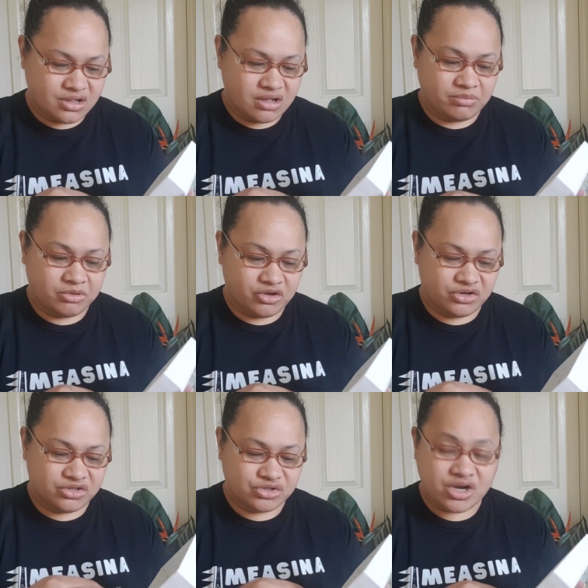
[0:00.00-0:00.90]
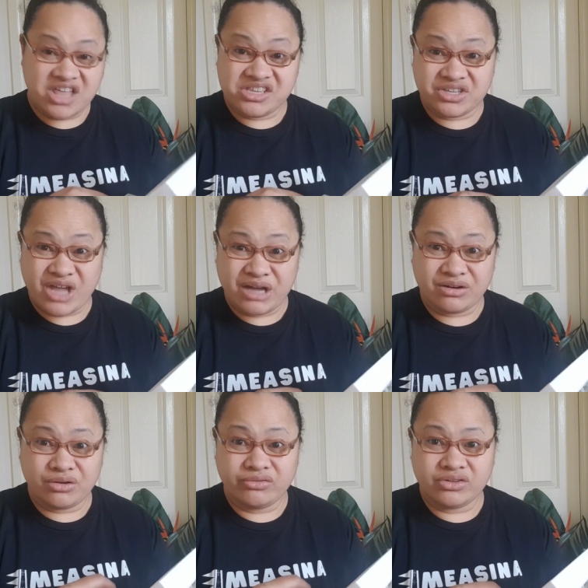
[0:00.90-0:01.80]
I'm going to try this out
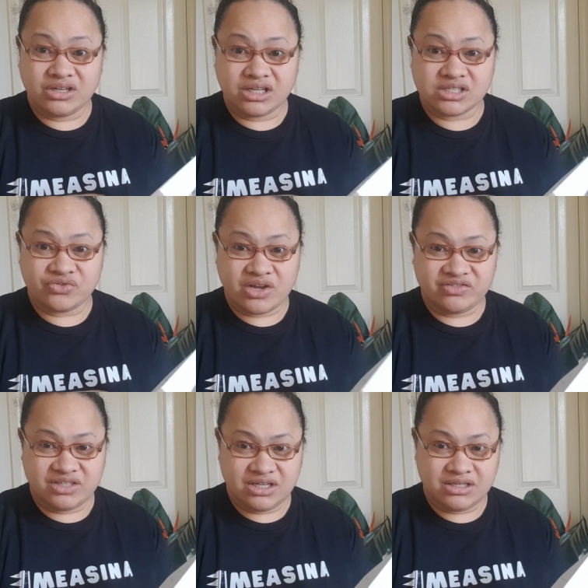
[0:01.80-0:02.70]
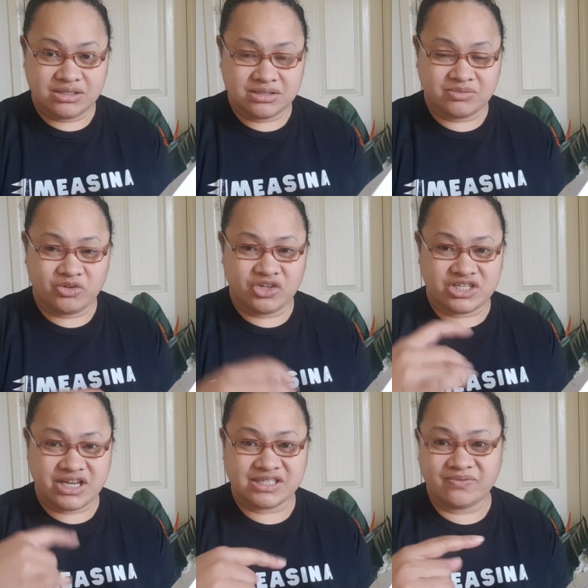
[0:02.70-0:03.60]
over the next 5 days, and I'm going to
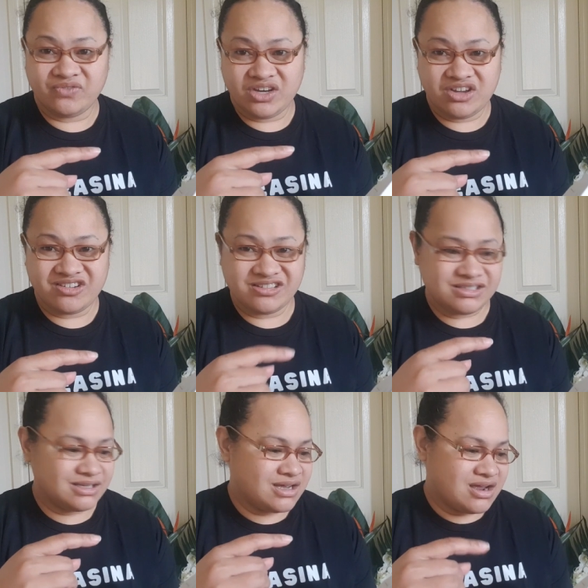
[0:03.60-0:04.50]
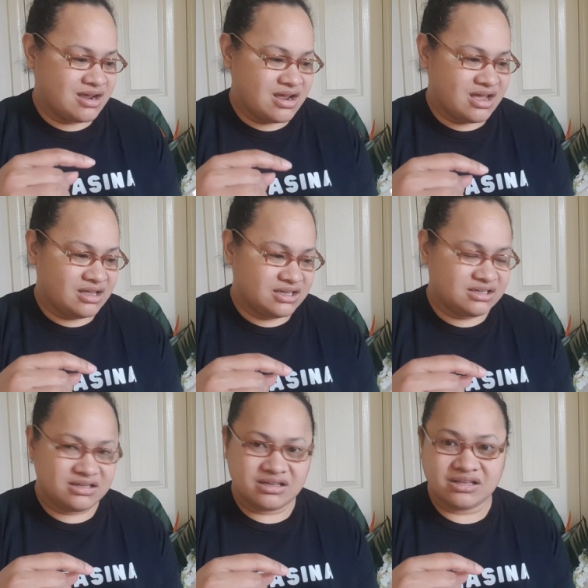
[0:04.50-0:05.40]
take some videos,
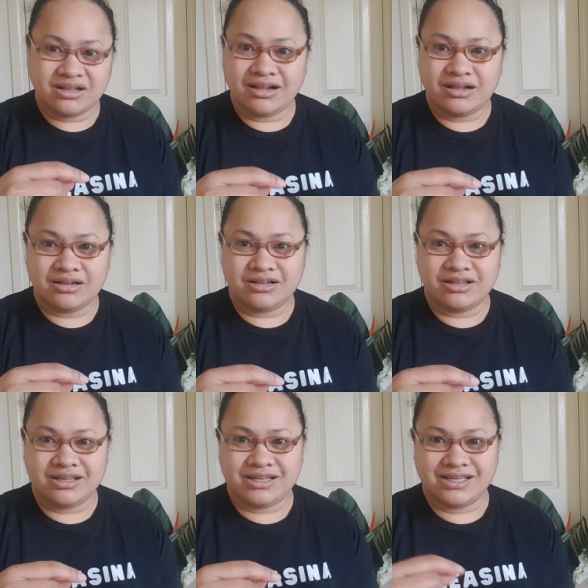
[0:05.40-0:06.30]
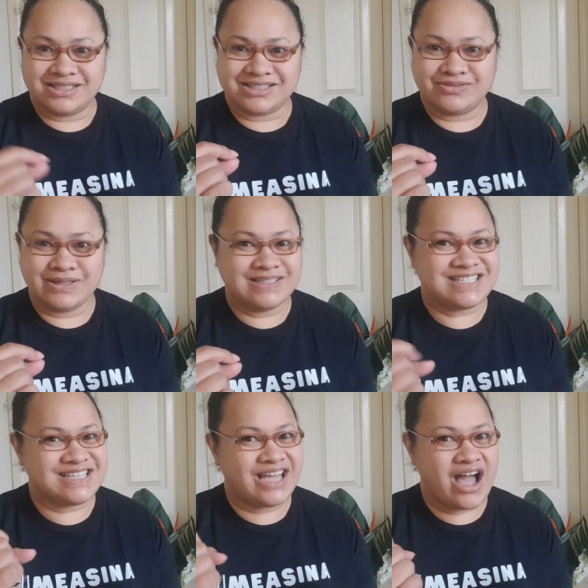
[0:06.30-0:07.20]
and yes, we're going to
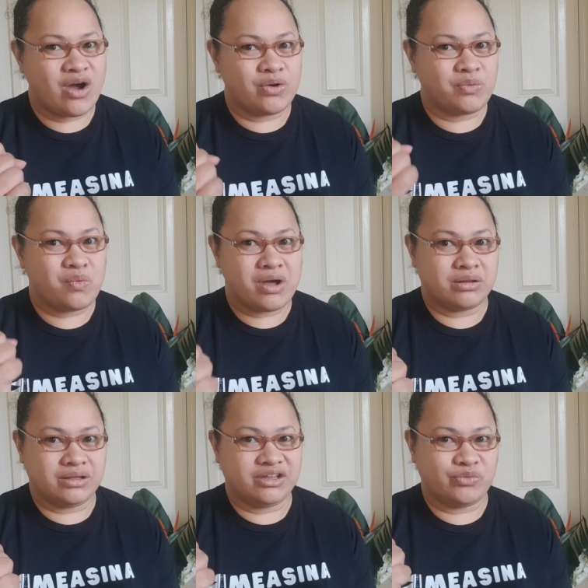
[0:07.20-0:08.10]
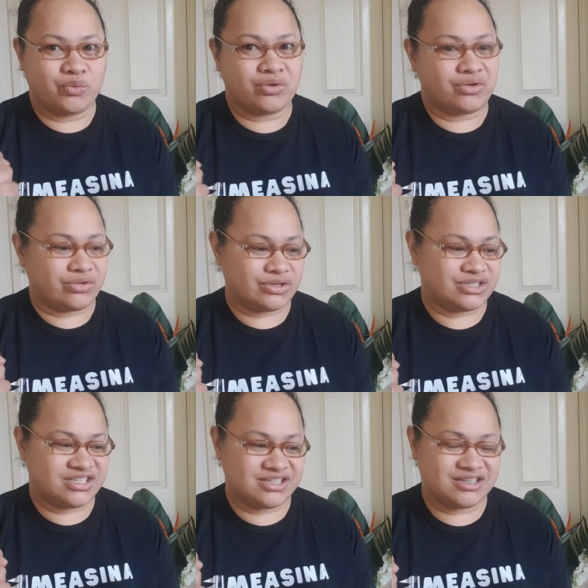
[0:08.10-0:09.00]
see how well it works.